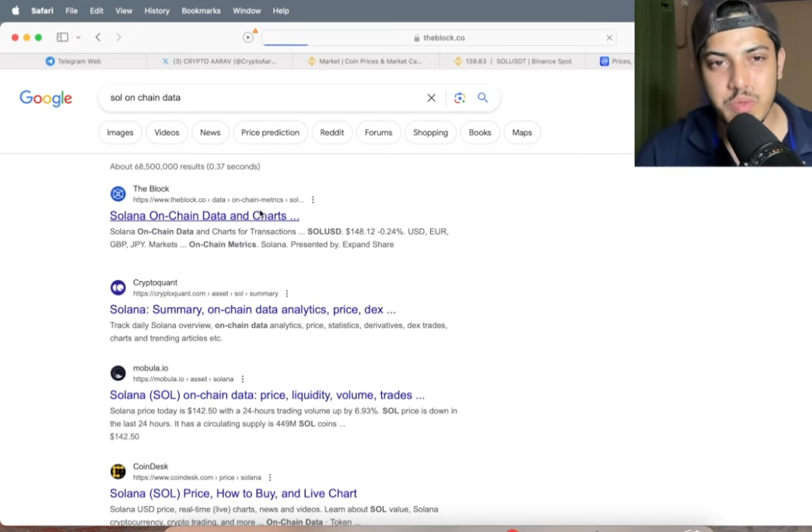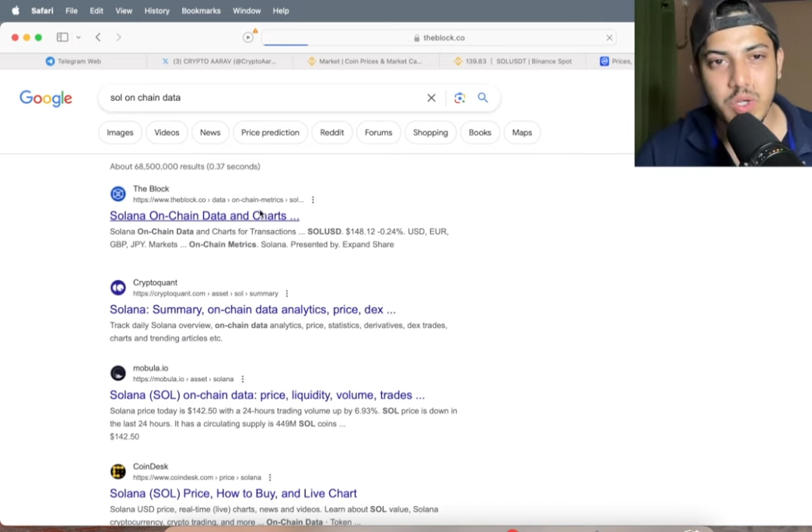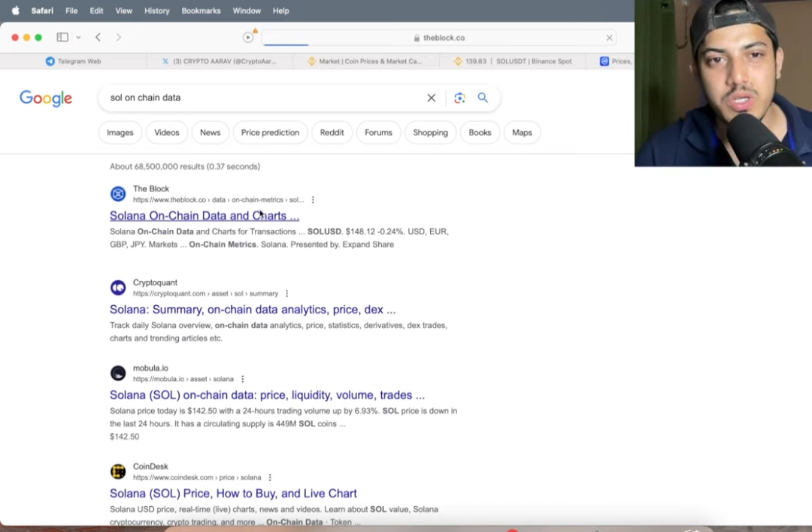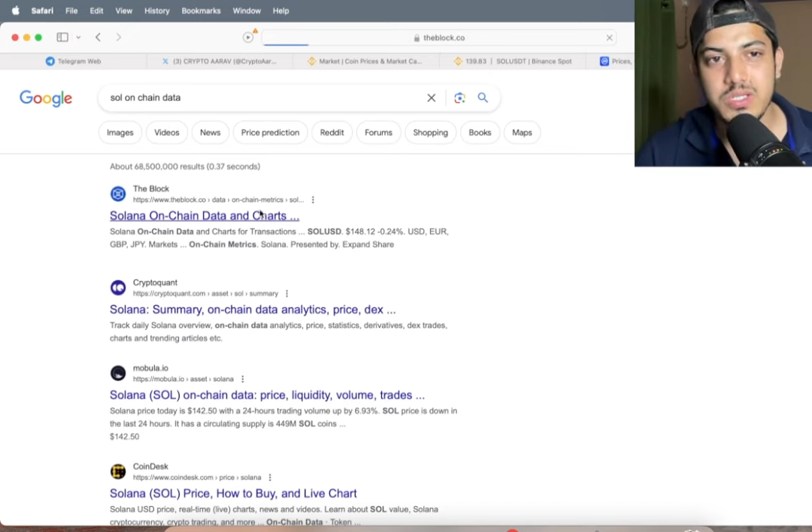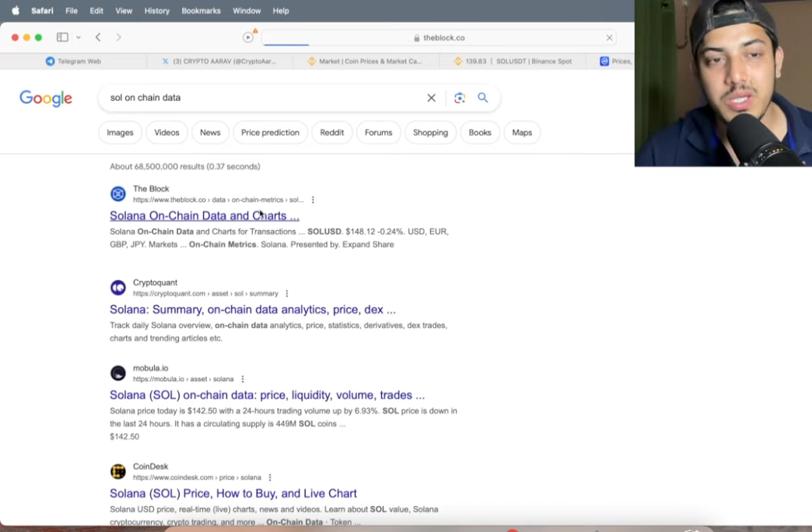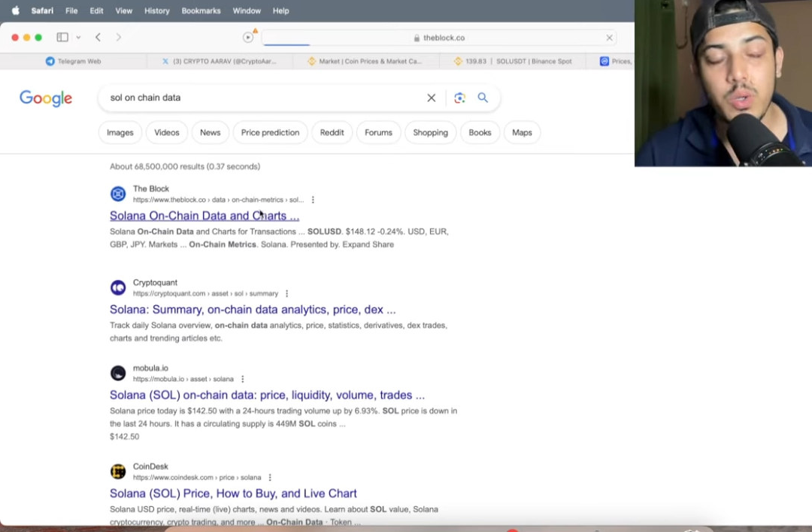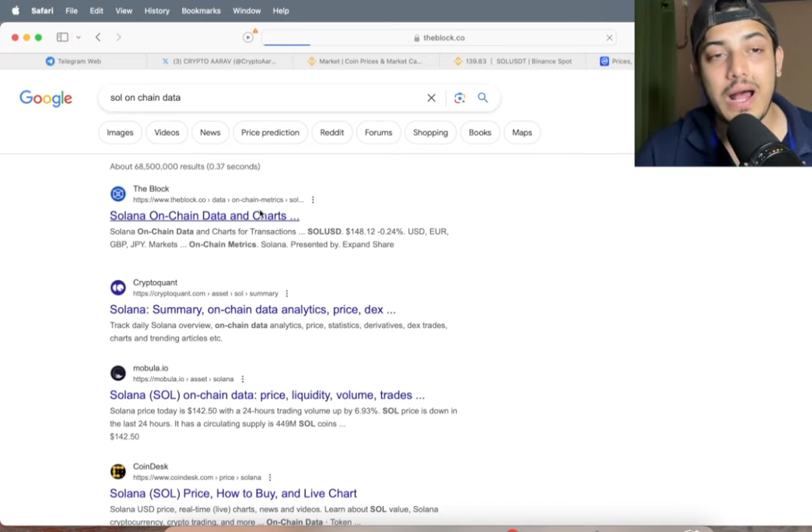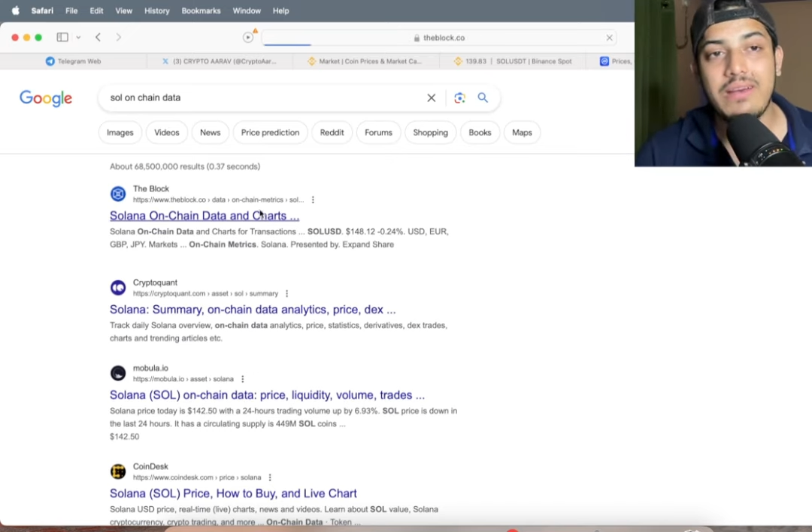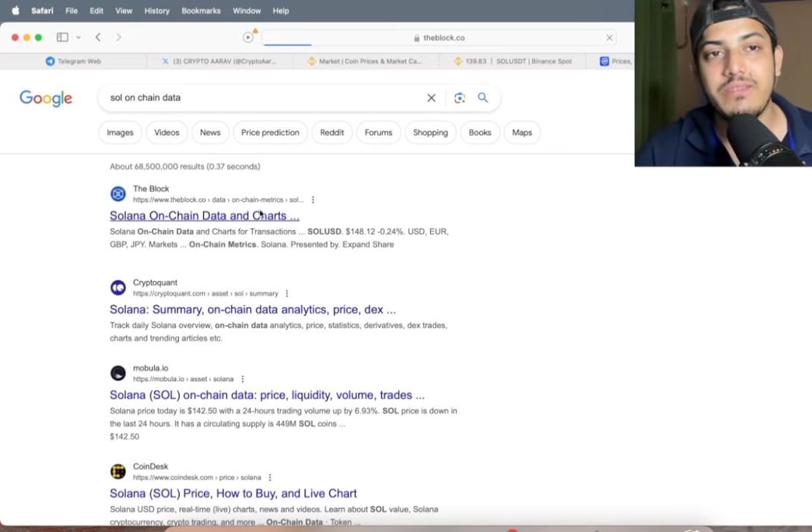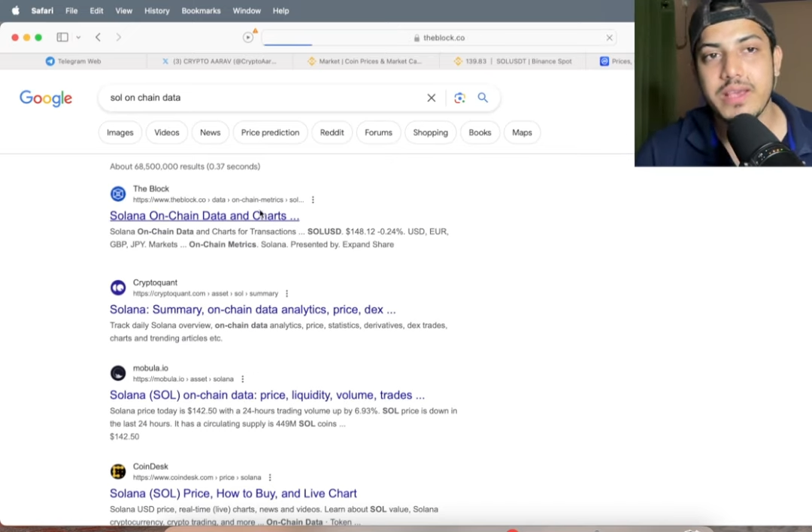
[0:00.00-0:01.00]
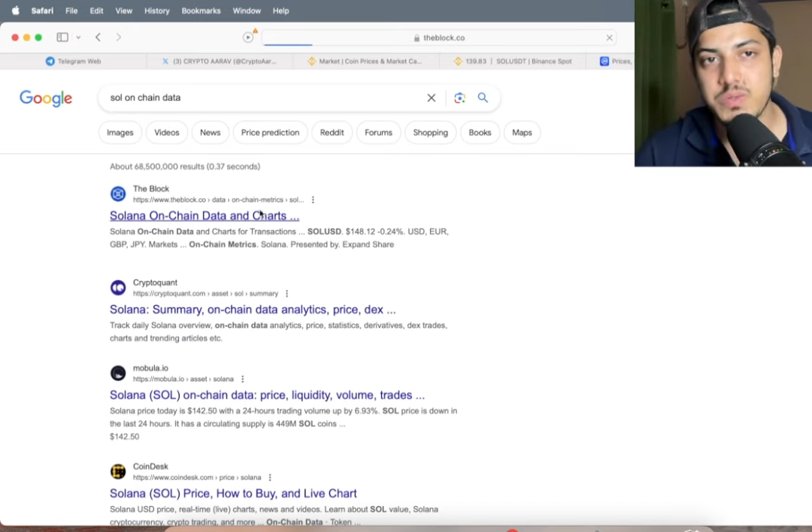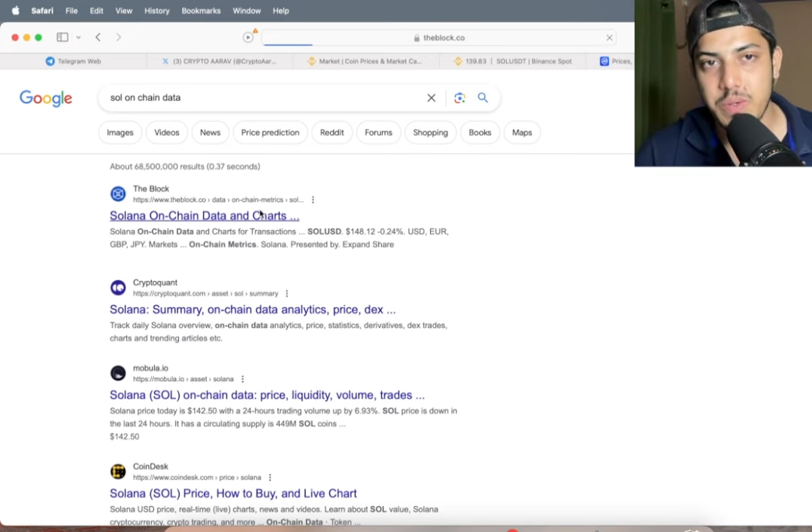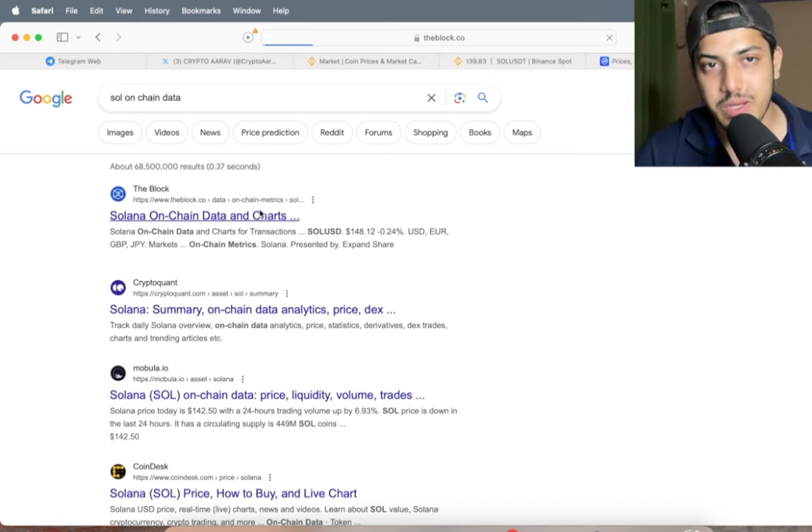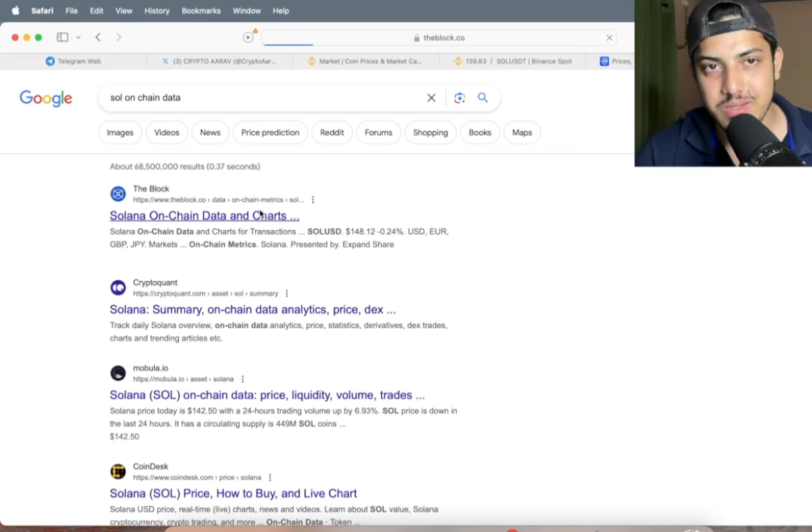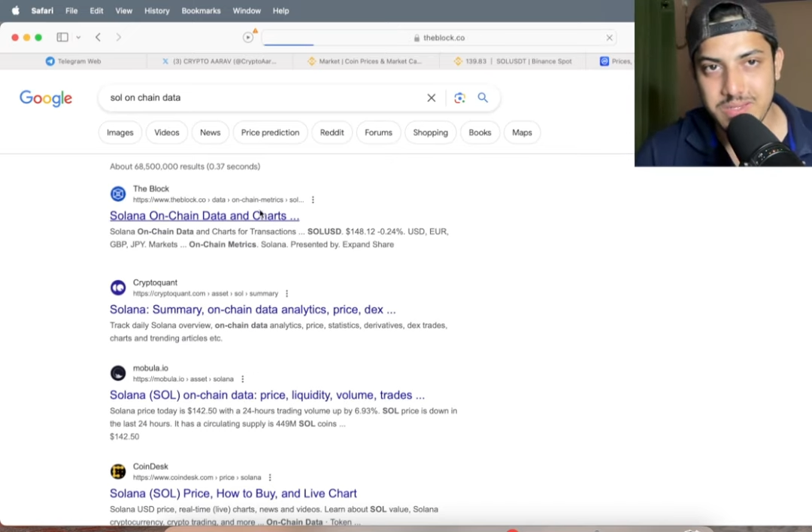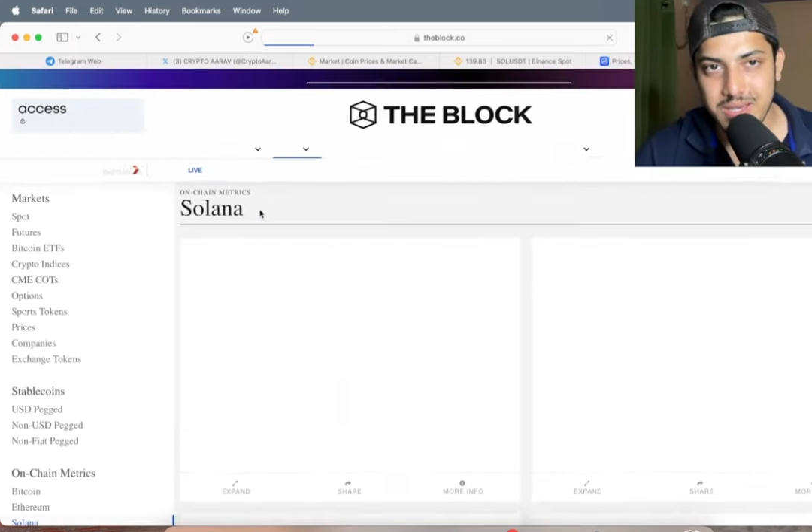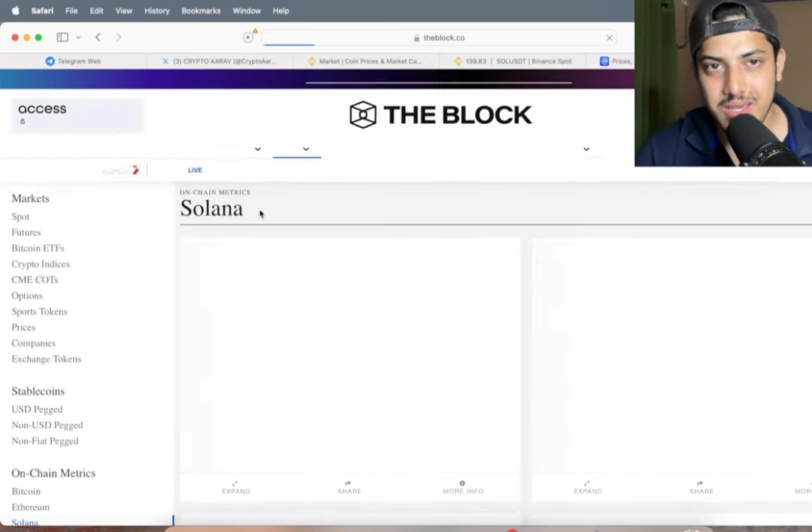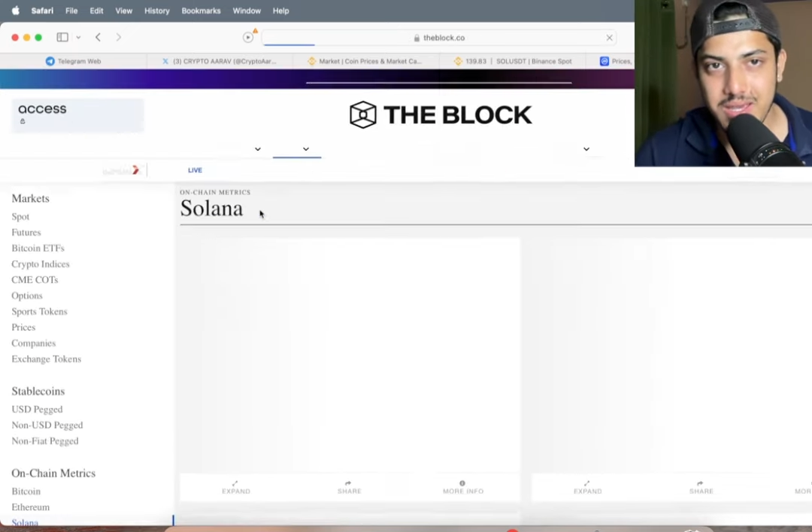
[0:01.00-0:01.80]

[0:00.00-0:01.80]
because they don't have the experience